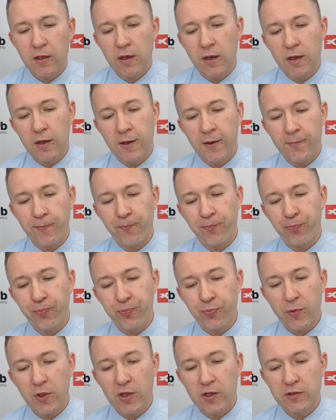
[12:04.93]

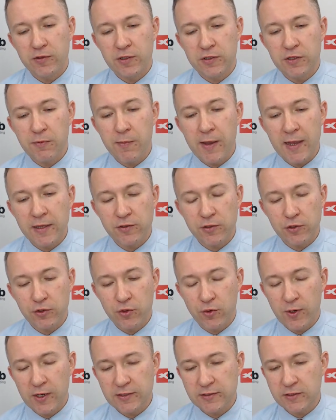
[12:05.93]
the demand in the
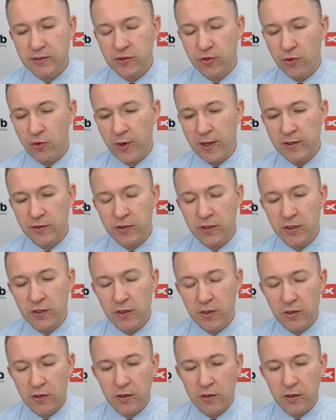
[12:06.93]
US is already